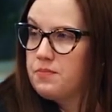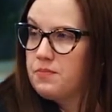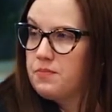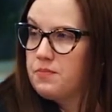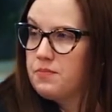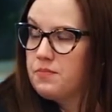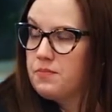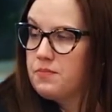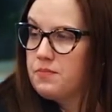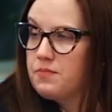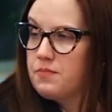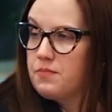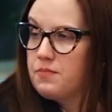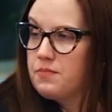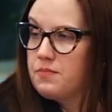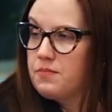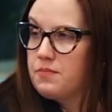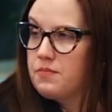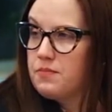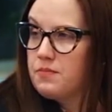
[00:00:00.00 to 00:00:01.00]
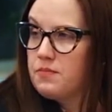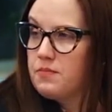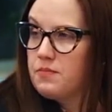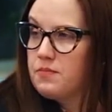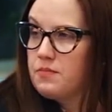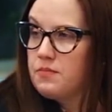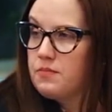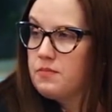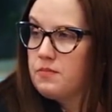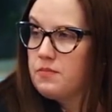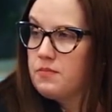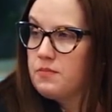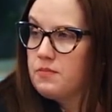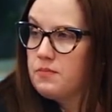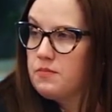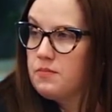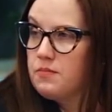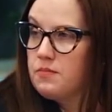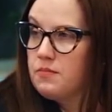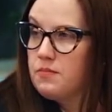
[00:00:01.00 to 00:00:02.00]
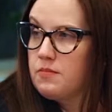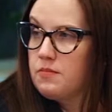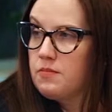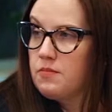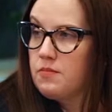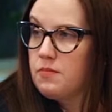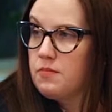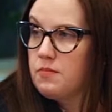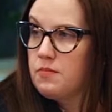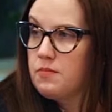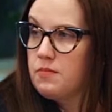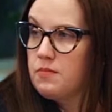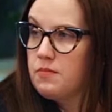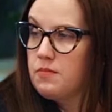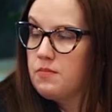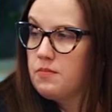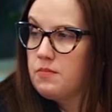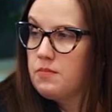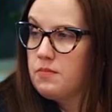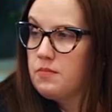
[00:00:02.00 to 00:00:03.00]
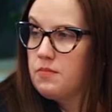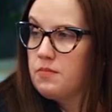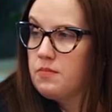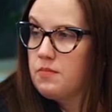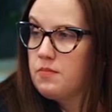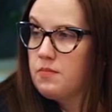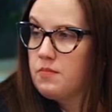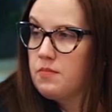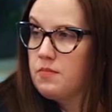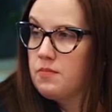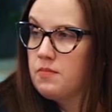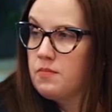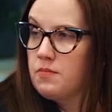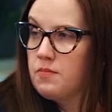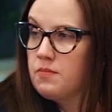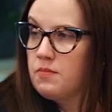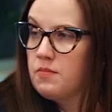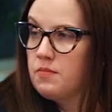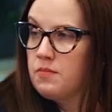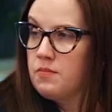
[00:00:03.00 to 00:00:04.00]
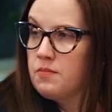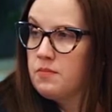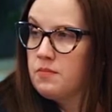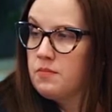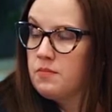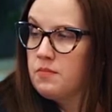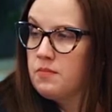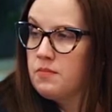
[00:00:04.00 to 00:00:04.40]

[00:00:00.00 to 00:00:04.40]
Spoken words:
No words are spoken by the person on screen.